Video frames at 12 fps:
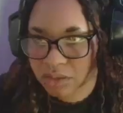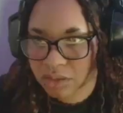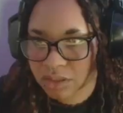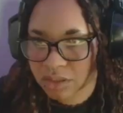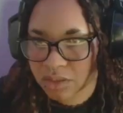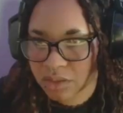
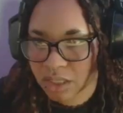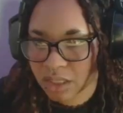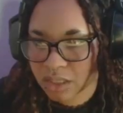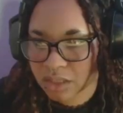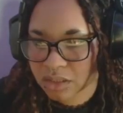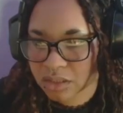Let's do
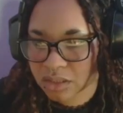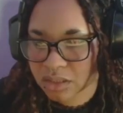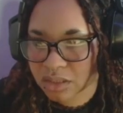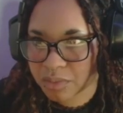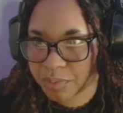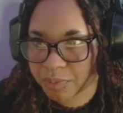this
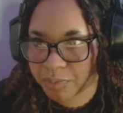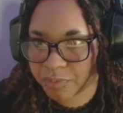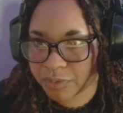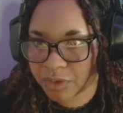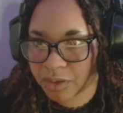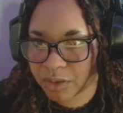because
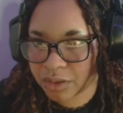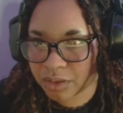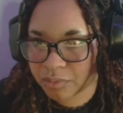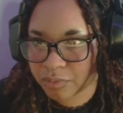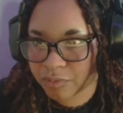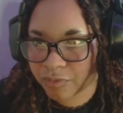the
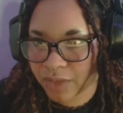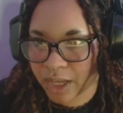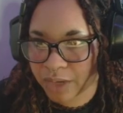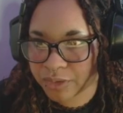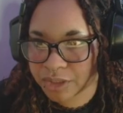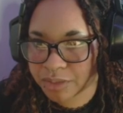
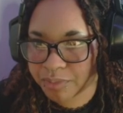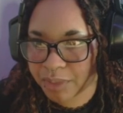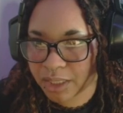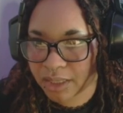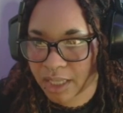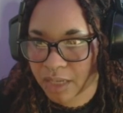flowers
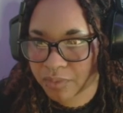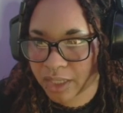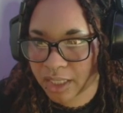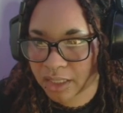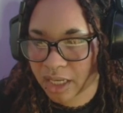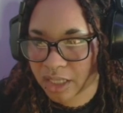being that
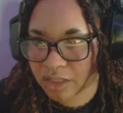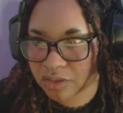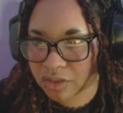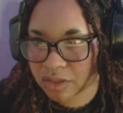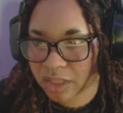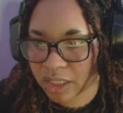red kind of
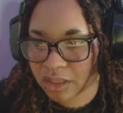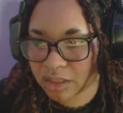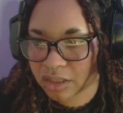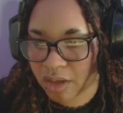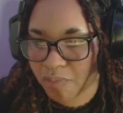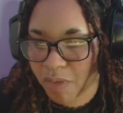look like
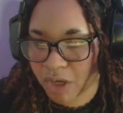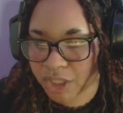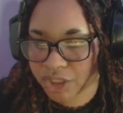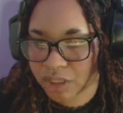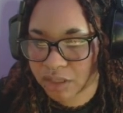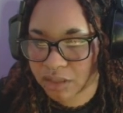a
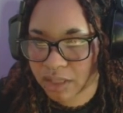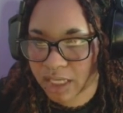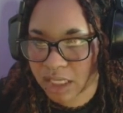Martian like